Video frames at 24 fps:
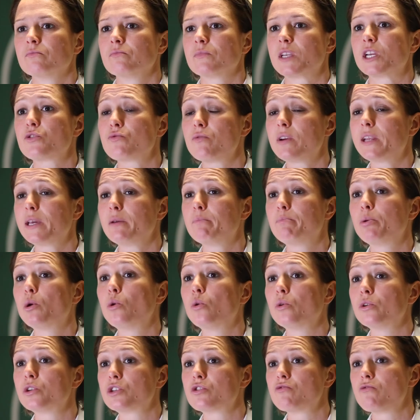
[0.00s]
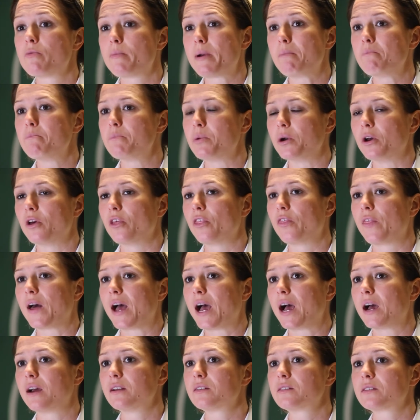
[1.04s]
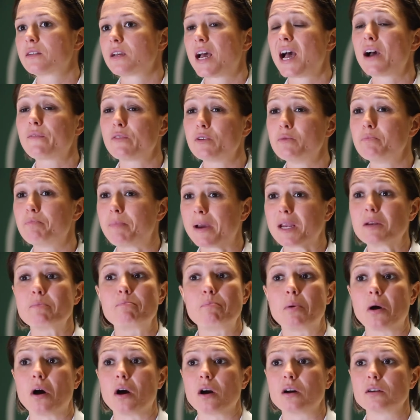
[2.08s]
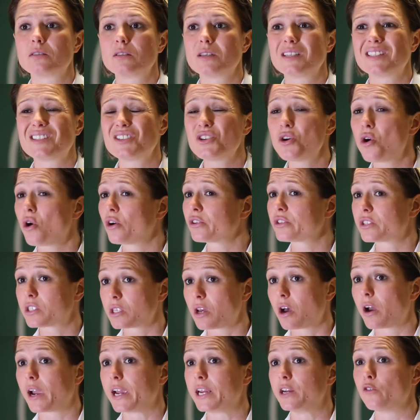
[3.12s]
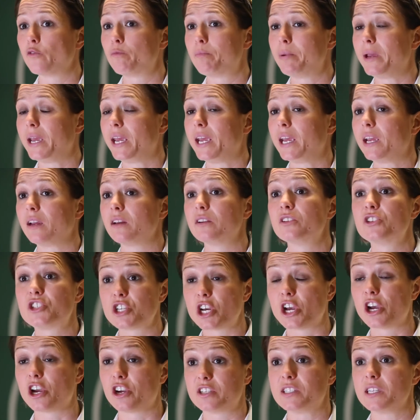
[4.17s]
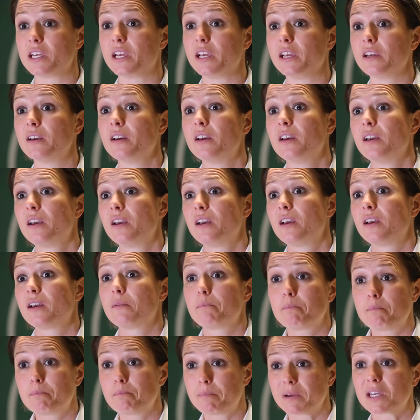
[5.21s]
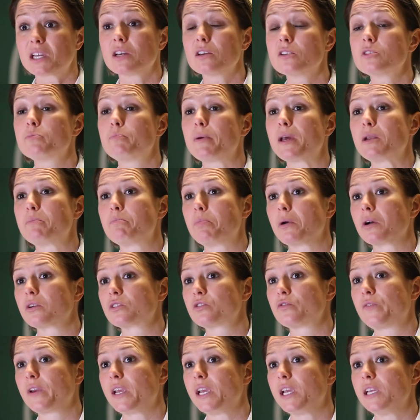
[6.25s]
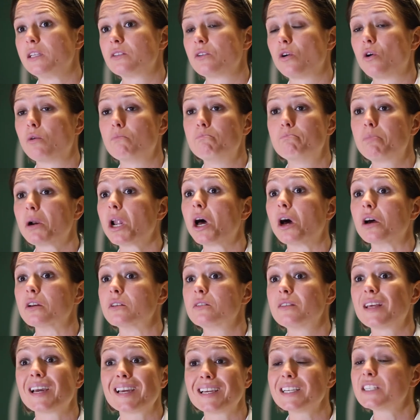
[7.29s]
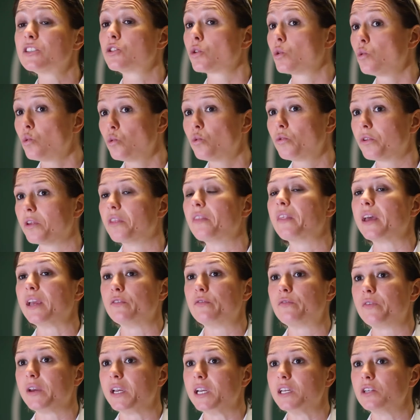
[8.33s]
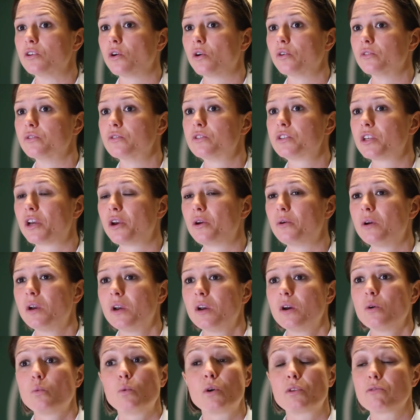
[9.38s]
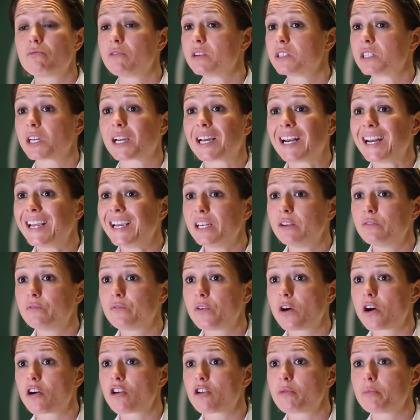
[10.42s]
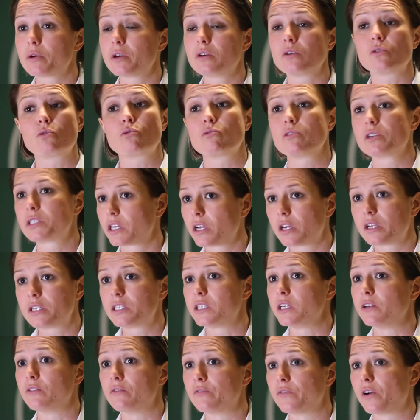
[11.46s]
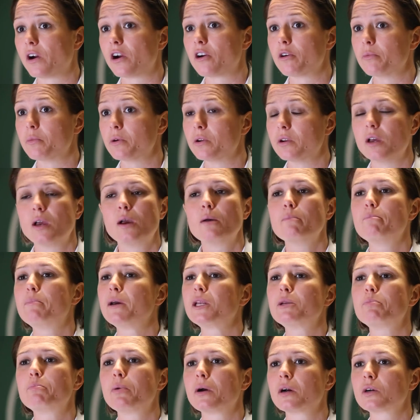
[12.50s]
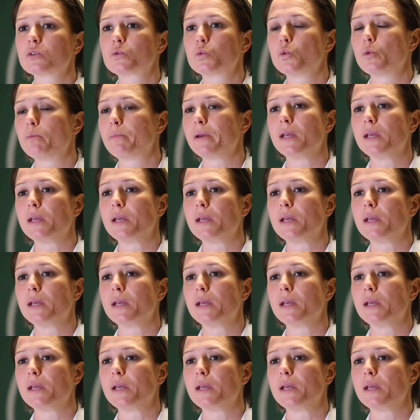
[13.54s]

It's really important to remember that having bed bugs is not a sign of being dirty. Because bed bugs feed on blood, that is all that they feed on. So whether it's a clean environment or a dirty environment, bed bugs will be